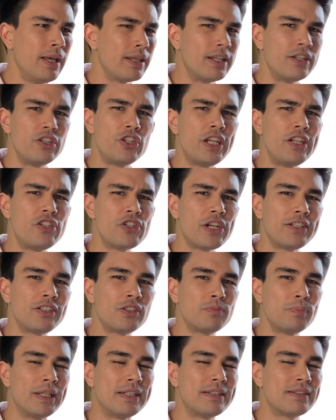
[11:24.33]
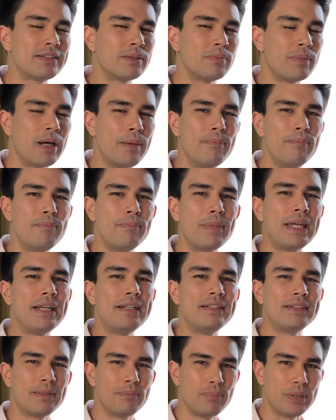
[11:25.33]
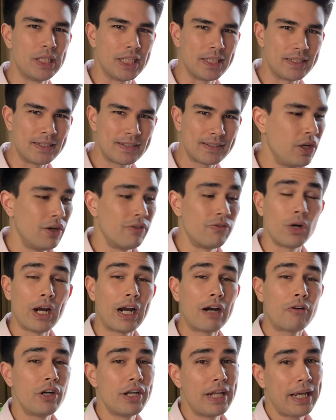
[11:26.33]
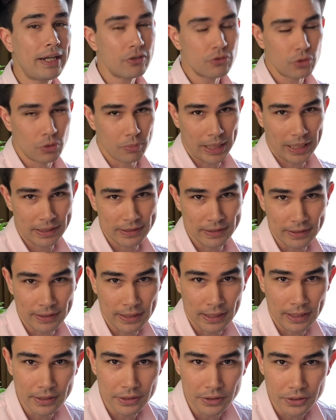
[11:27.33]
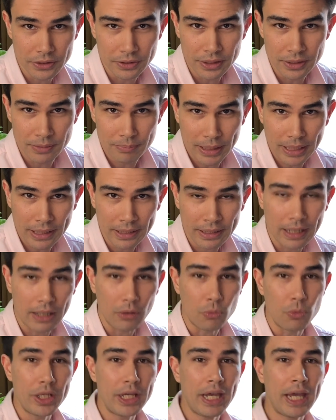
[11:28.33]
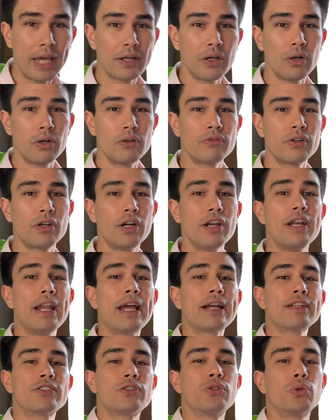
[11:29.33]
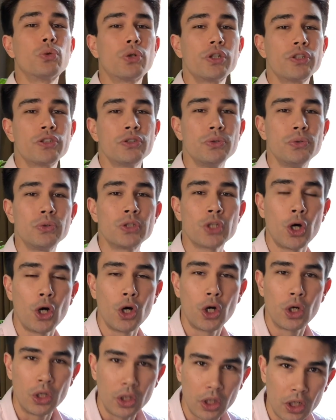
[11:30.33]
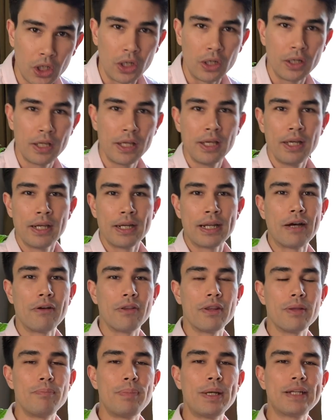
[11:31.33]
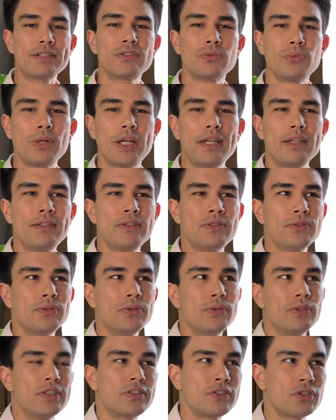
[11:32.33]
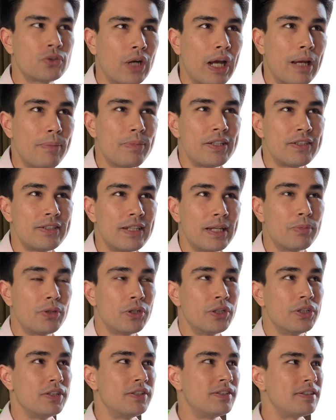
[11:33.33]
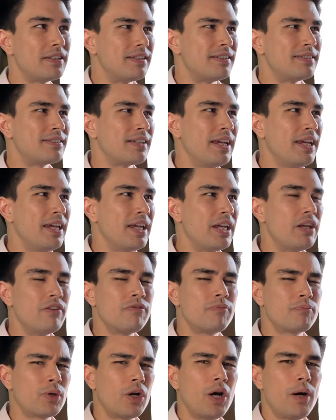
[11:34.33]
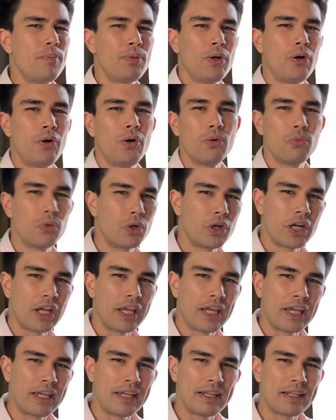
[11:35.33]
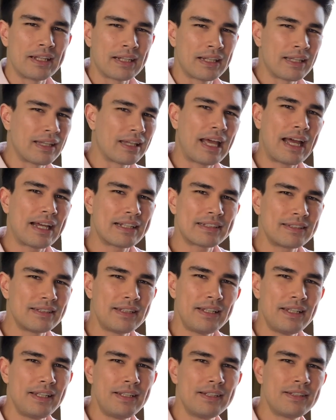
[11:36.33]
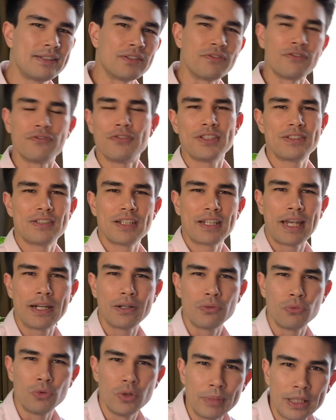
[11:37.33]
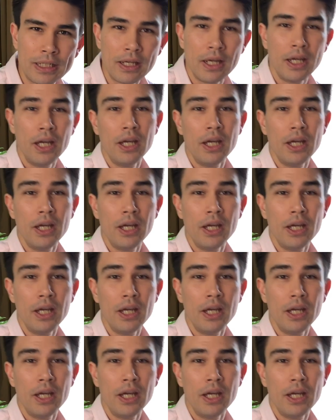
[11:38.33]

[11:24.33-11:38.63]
The DJ spins some amazing beats. For our next romantic condo in Bangkok, we head over next door to Thonglor. Now, the best way to describe these neighborhoods is if Phrom were a classy, sophisticated woman,